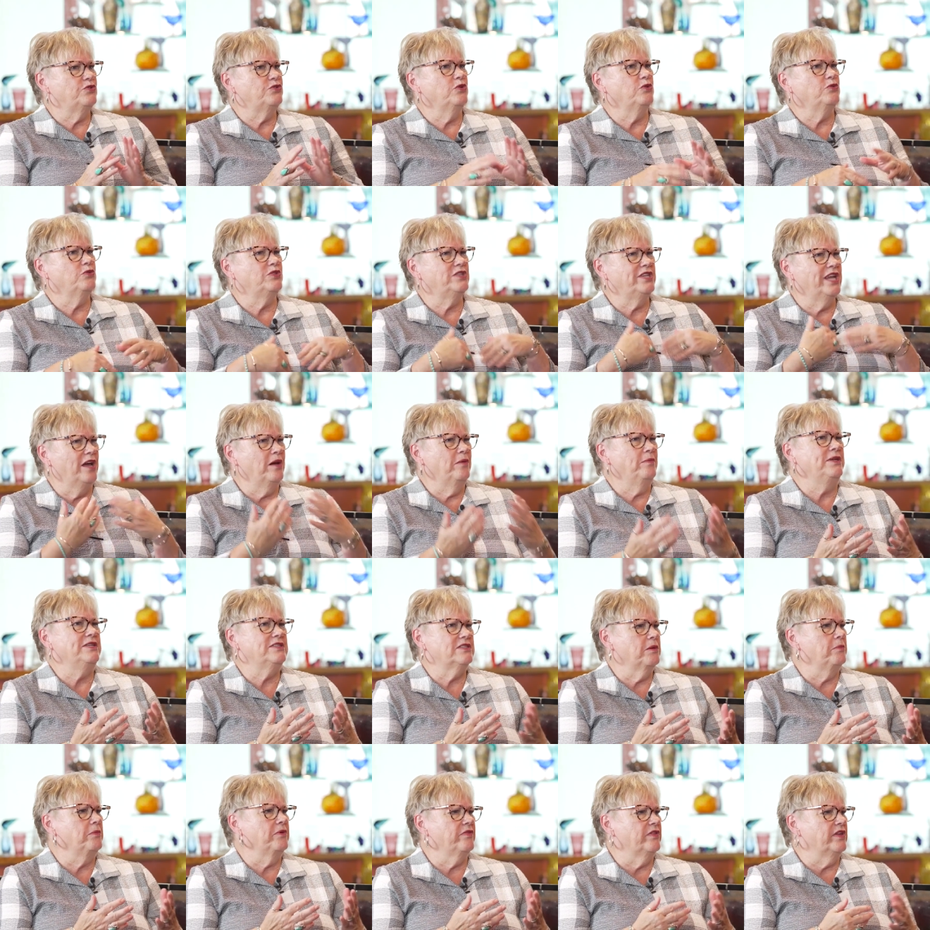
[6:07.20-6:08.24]
so tell me
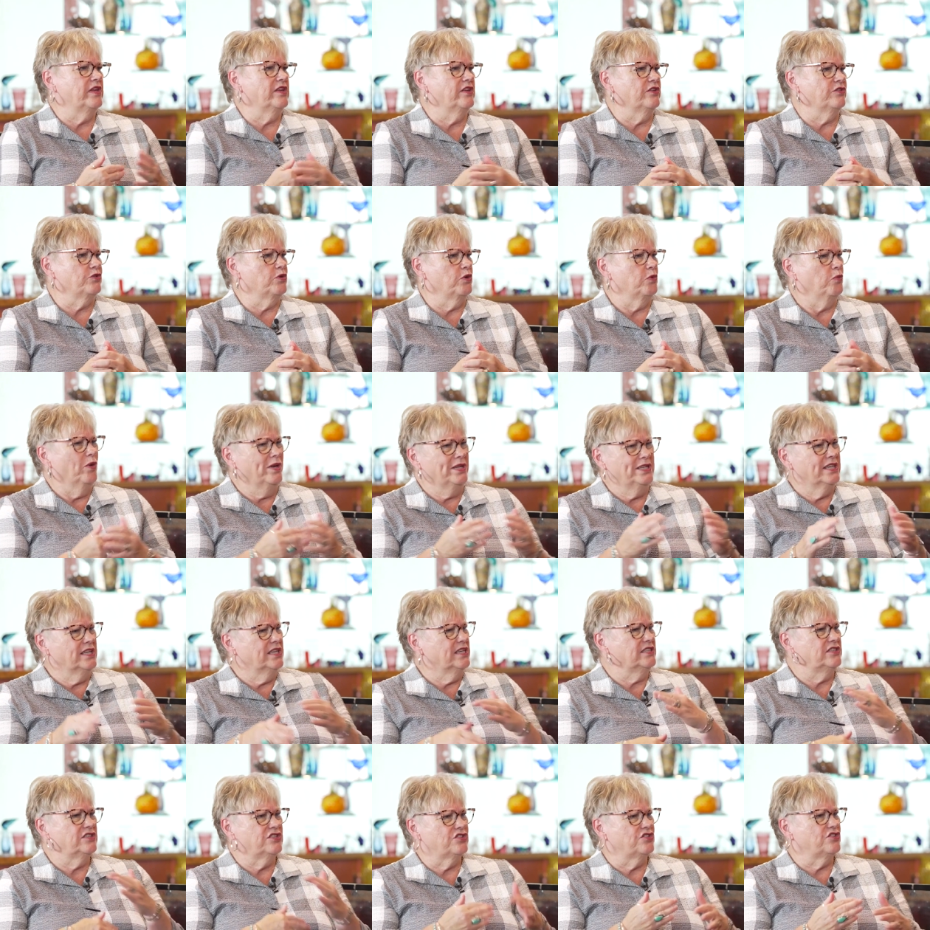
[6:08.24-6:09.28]
some of the history. When did
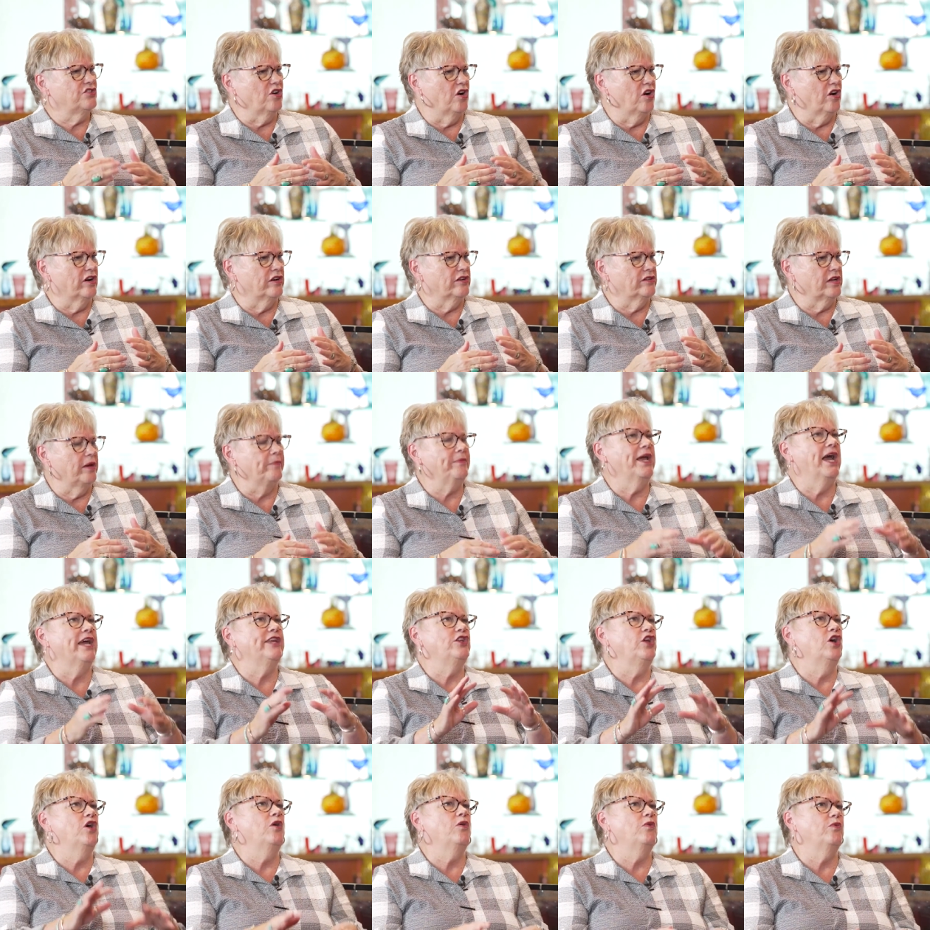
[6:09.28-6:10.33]
it start? I mean, I
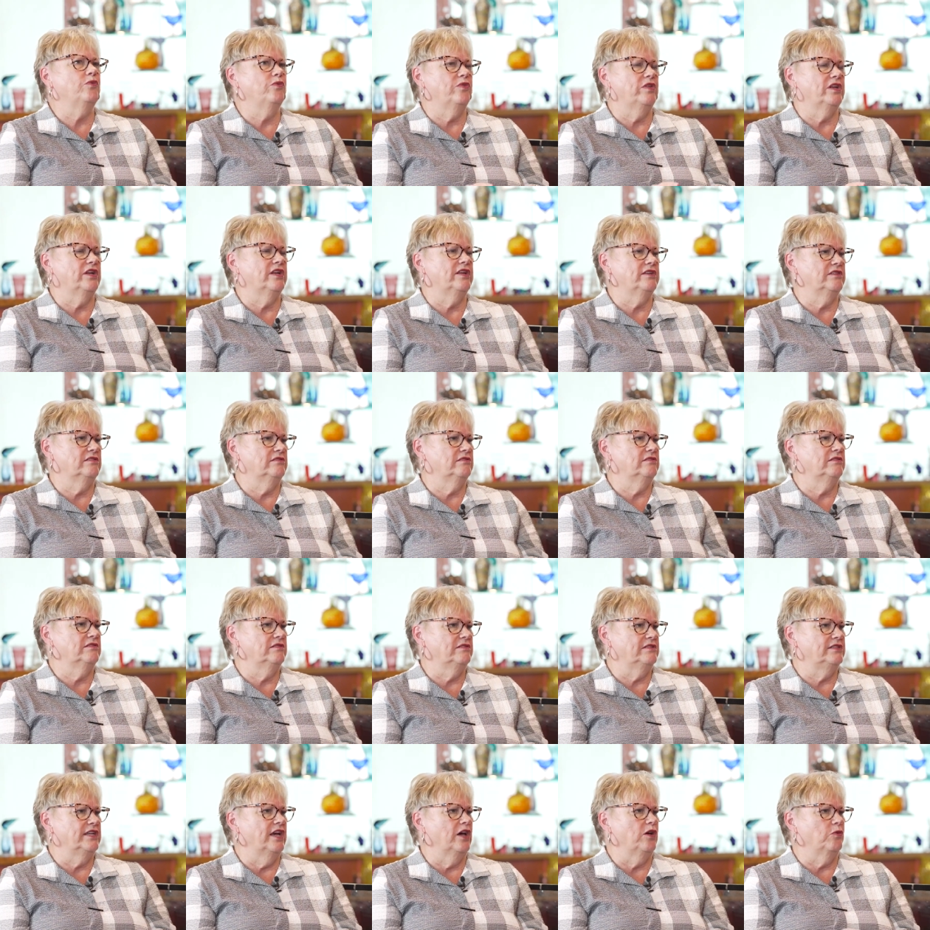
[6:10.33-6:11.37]
know that it
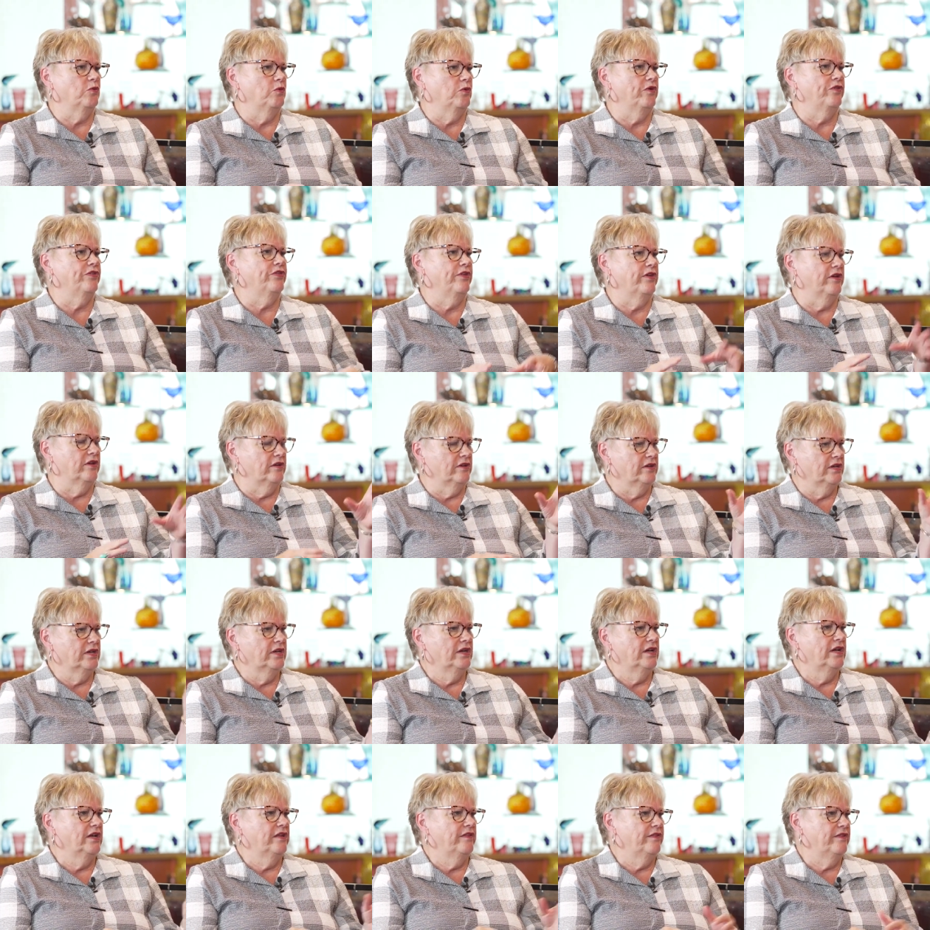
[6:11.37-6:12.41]
dealt with the
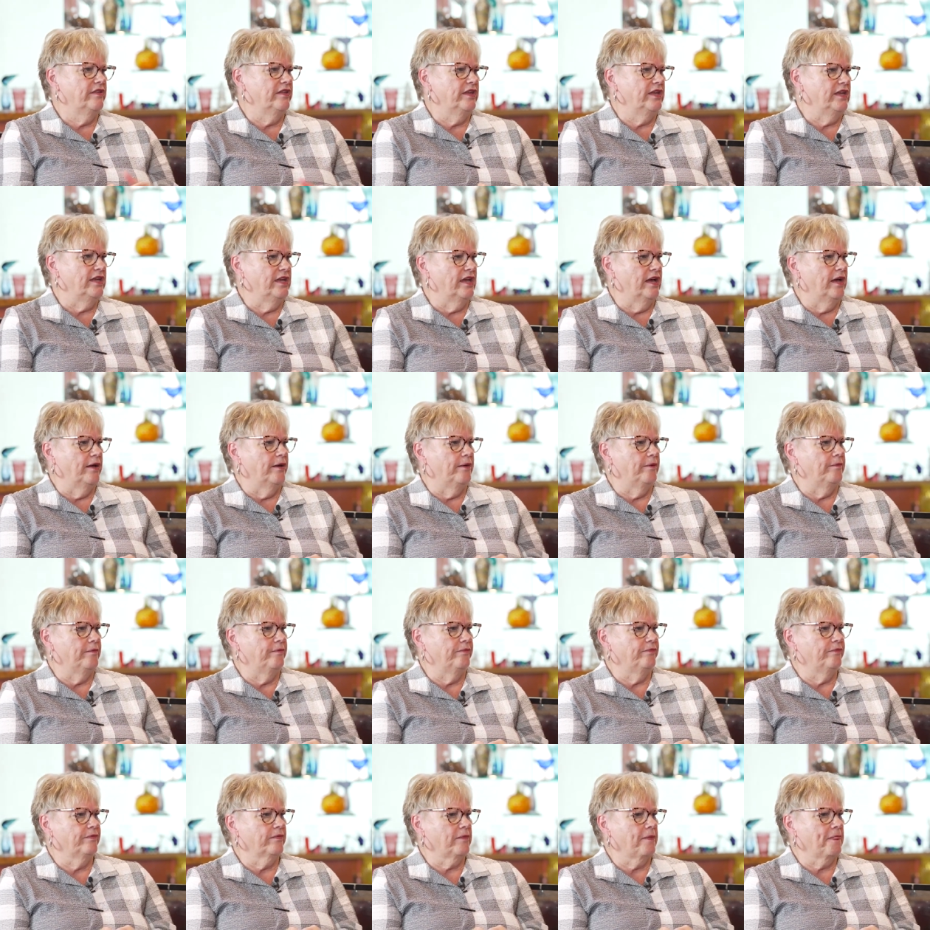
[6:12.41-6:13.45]
the
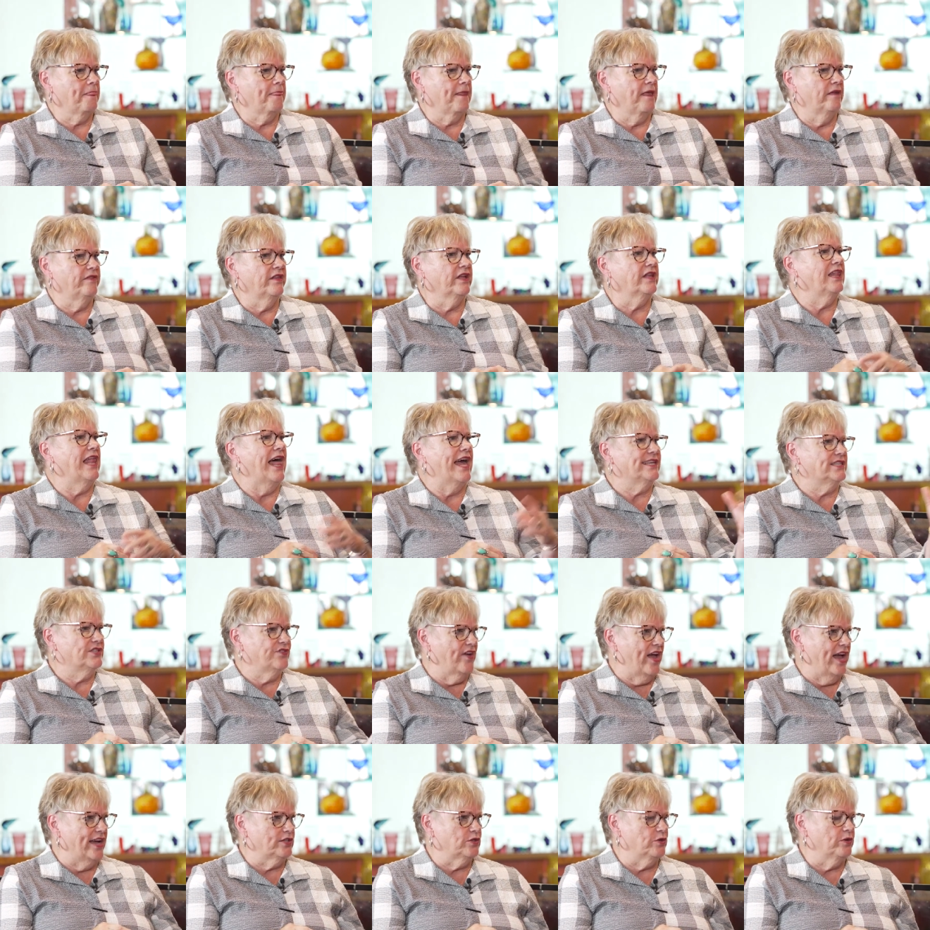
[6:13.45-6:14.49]
um, the glass
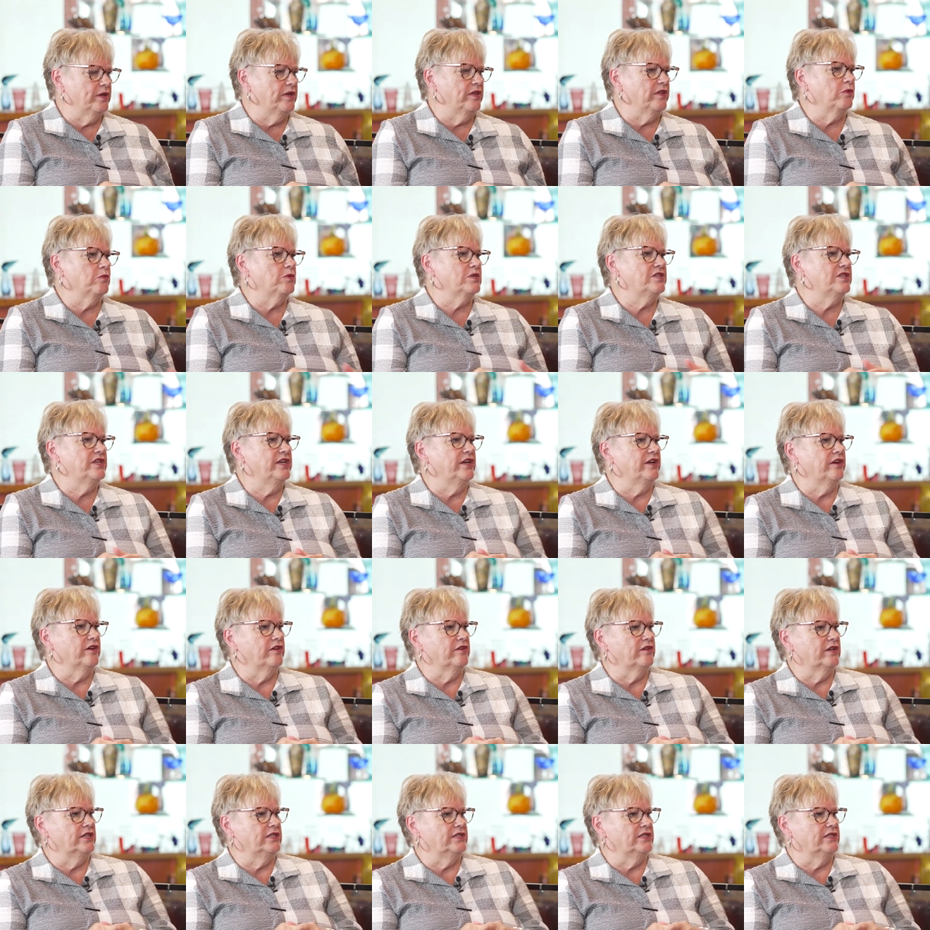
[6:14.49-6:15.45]
factory that was here